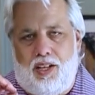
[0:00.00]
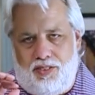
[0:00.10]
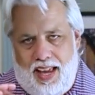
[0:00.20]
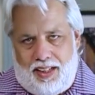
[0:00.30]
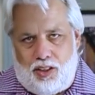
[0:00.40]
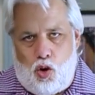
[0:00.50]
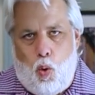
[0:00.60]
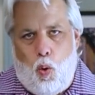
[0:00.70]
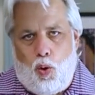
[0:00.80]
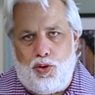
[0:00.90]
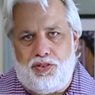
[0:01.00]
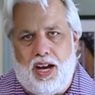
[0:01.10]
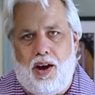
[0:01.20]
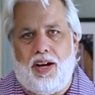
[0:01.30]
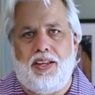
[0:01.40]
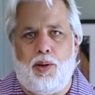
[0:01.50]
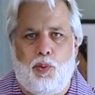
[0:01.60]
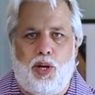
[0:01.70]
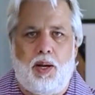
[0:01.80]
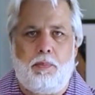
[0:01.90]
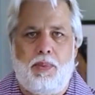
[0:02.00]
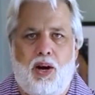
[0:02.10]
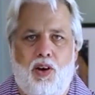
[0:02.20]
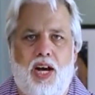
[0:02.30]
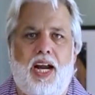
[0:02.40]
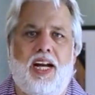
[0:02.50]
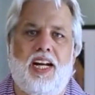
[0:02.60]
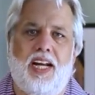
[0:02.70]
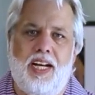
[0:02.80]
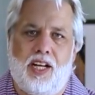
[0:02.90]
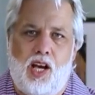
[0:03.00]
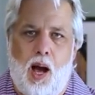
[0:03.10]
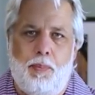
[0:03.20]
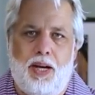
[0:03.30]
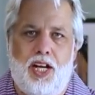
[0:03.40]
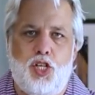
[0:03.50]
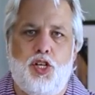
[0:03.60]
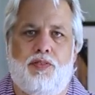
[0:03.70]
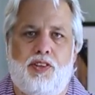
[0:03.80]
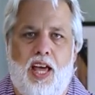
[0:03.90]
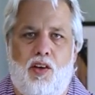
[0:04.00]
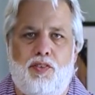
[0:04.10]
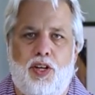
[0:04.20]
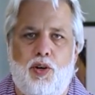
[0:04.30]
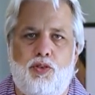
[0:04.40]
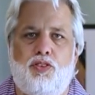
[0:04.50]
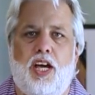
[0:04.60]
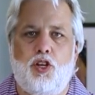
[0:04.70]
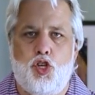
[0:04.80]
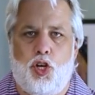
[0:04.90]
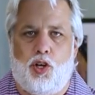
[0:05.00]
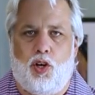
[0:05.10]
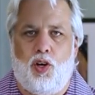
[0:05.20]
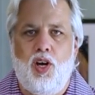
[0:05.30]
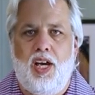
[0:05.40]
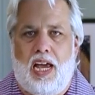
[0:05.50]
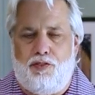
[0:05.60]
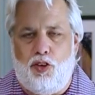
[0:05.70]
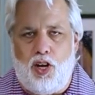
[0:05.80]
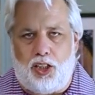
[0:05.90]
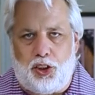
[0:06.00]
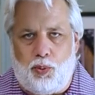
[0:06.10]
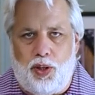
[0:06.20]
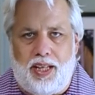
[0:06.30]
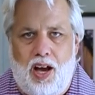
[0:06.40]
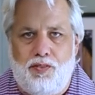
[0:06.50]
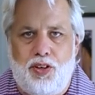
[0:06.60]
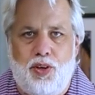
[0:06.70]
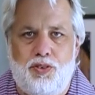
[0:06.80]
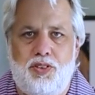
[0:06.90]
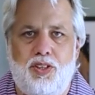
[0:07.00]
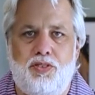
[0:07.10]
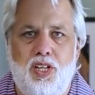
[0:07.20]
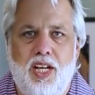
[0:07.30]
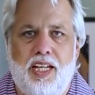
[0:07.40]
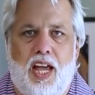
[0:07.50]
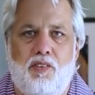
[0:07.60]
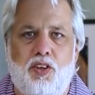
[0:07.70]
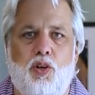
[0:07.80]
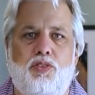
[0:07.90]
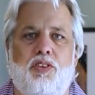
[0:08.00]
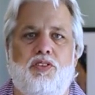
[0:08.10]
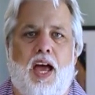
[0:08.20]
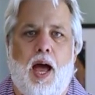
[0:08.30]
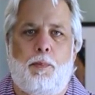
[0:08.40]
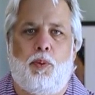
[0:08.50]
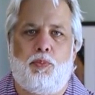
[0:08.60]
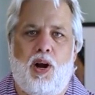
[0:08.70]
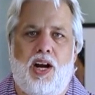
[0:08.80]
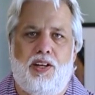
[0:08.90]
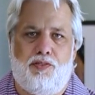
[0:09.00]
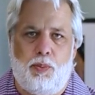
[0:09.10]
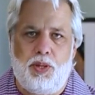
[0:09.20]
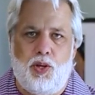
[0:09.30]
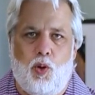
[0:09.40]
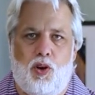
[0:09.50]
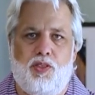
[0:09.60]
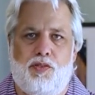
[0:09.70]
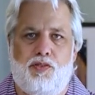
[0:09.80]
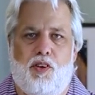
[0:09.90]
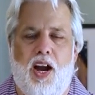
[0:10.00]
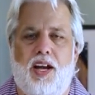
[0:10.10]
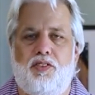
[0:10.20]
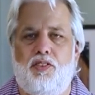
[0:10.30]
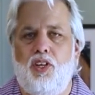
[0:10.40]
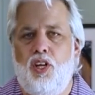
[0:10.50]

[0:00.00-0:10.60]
Take the cores out, and then we're gonna marinate it in a combination of Calvados and sugar. If you're not sure what Calvados is an apple brandy from the north of France.